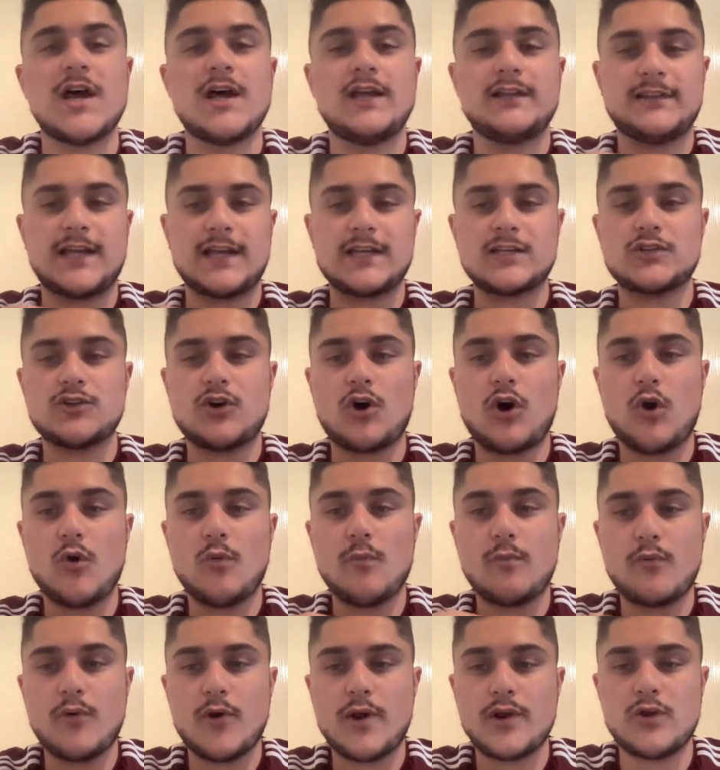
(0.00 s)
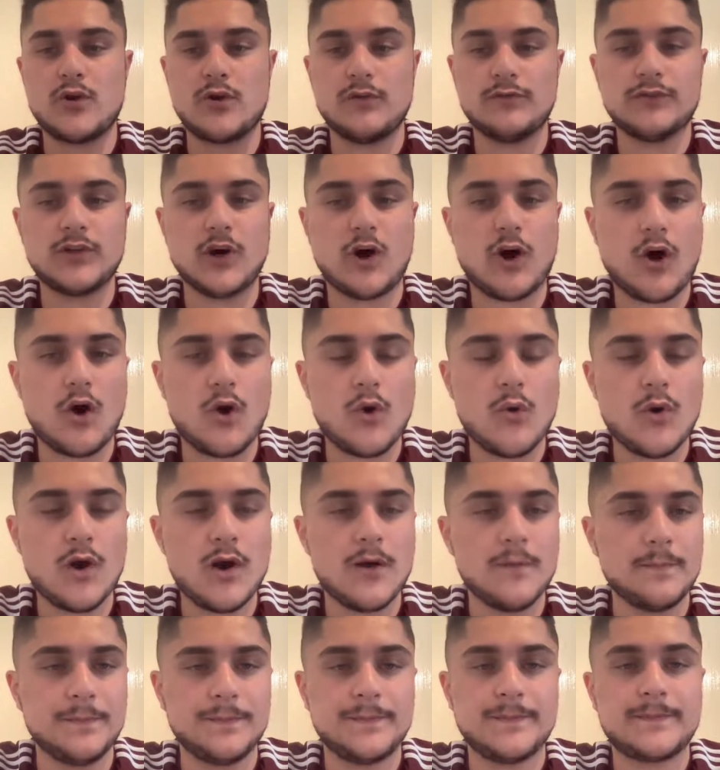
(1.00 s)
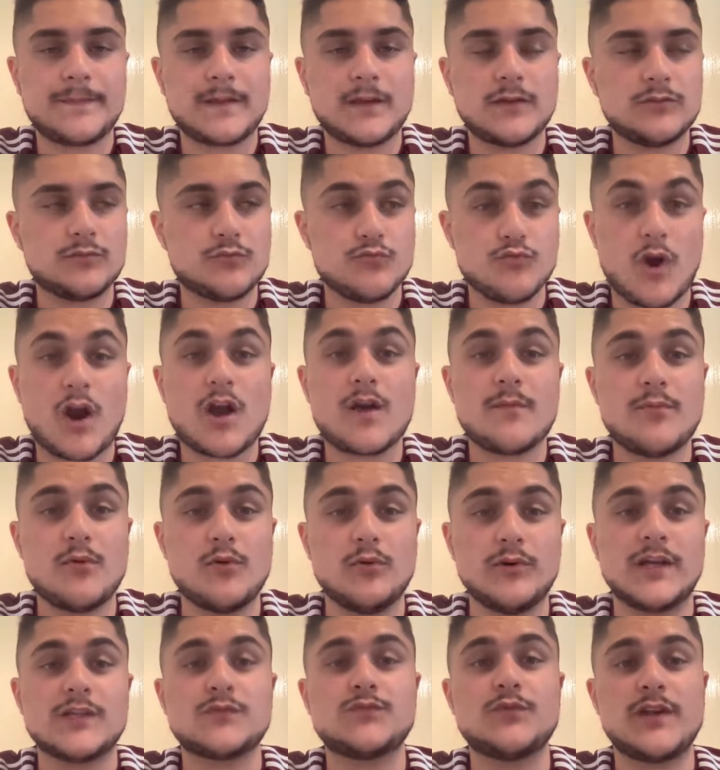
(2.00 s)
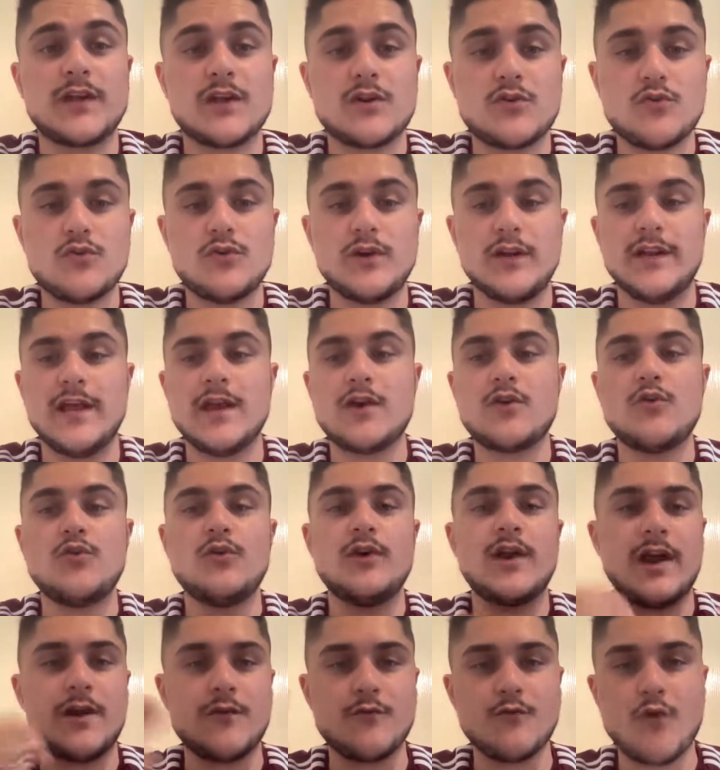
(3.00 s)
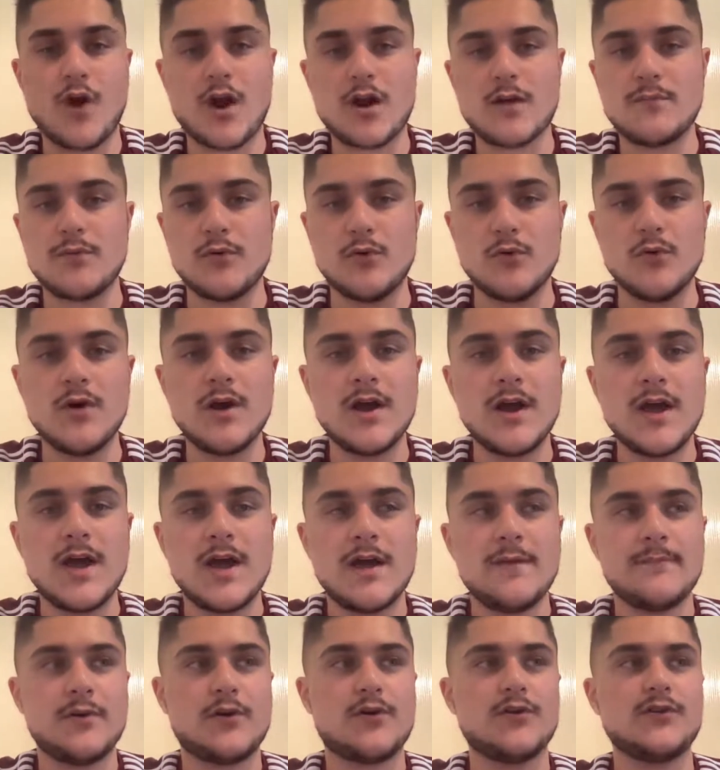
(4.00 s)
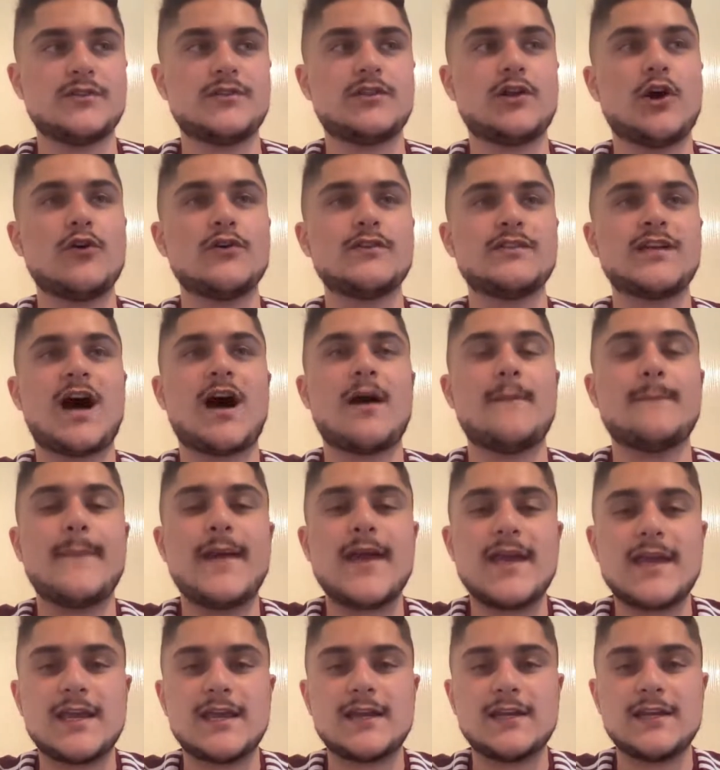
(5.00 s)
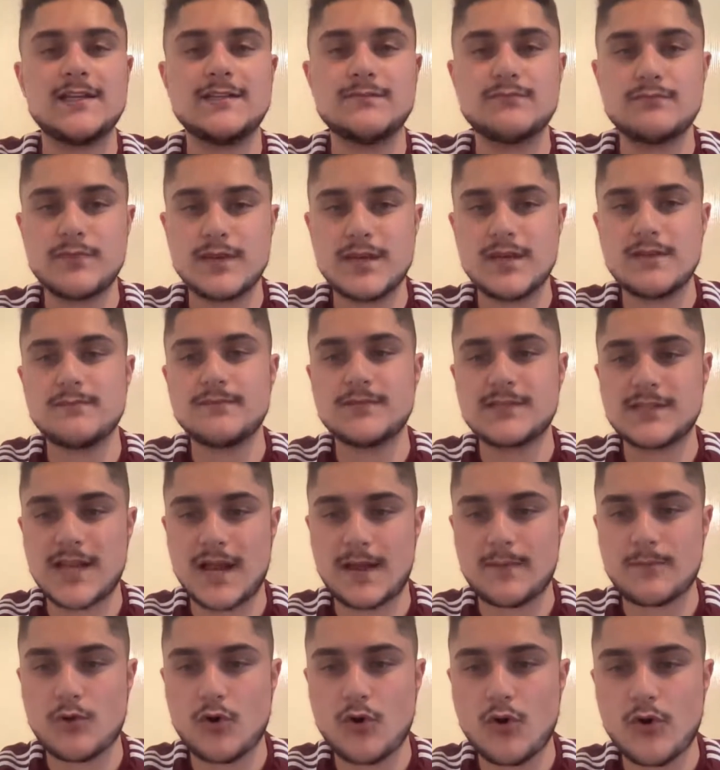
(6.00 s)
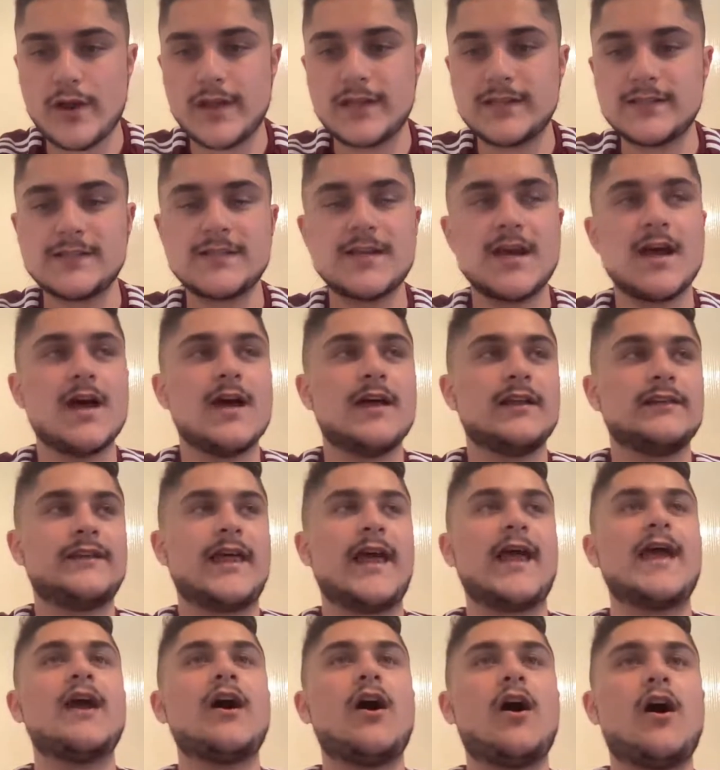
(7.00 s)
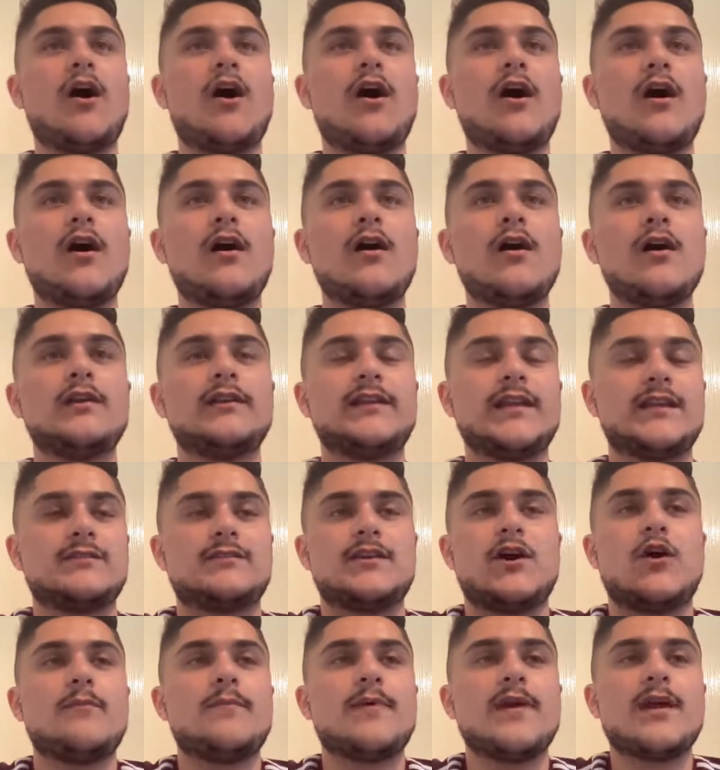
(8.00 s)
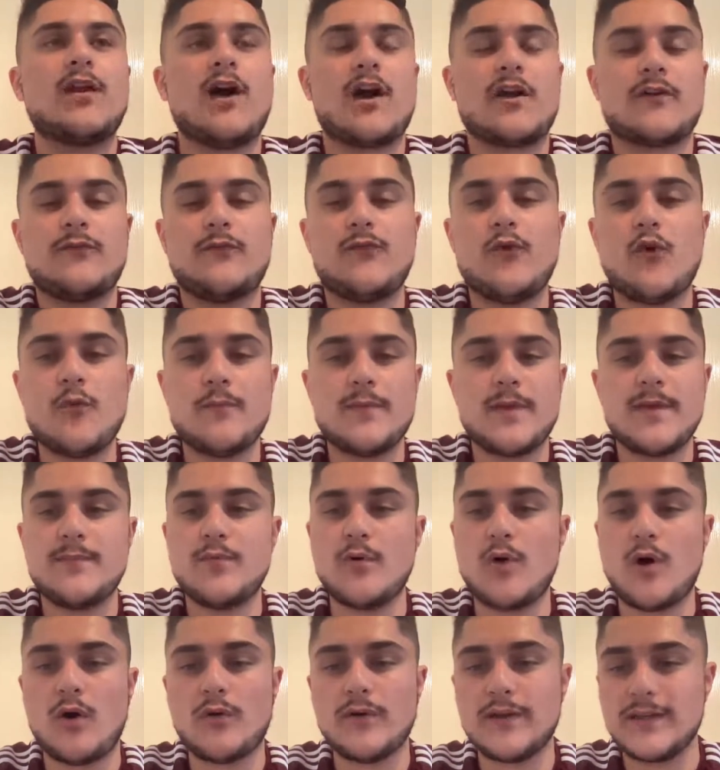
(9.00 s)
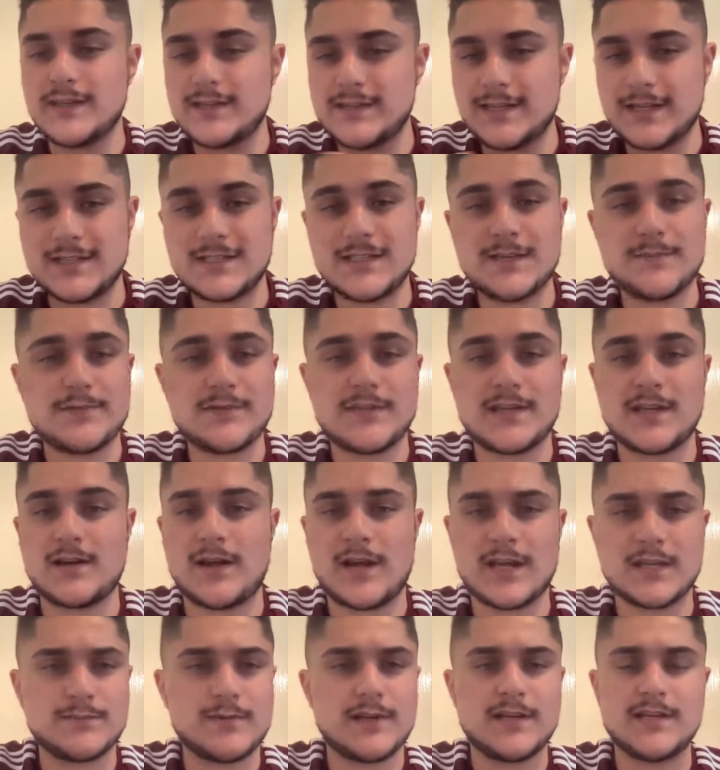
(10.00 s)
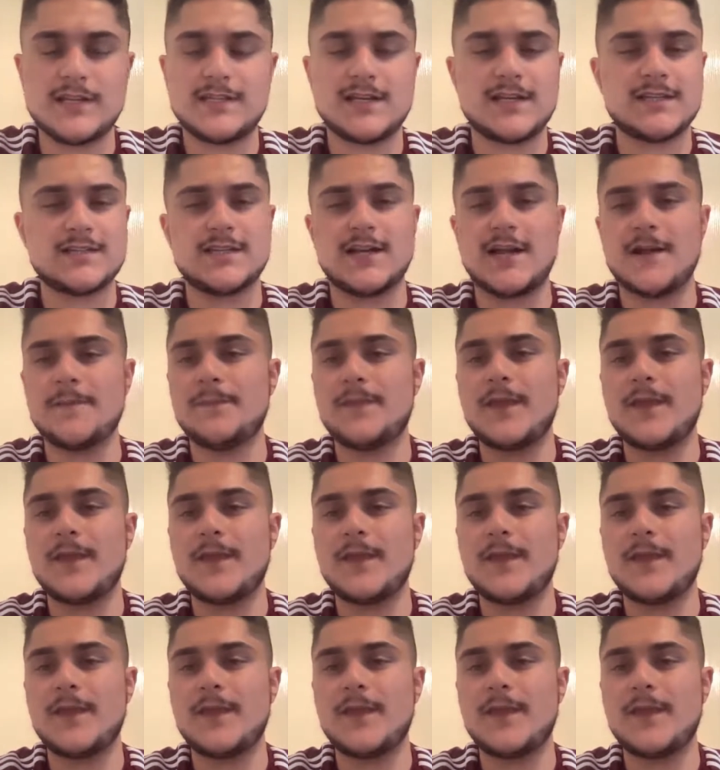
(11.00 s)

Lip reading: That's the whole point of the whole rug pull. That's what they call it. They call it a rug pull, because those that are making these meme scam coins, there'll be like 4 people holding 60%. I explained this yesterday.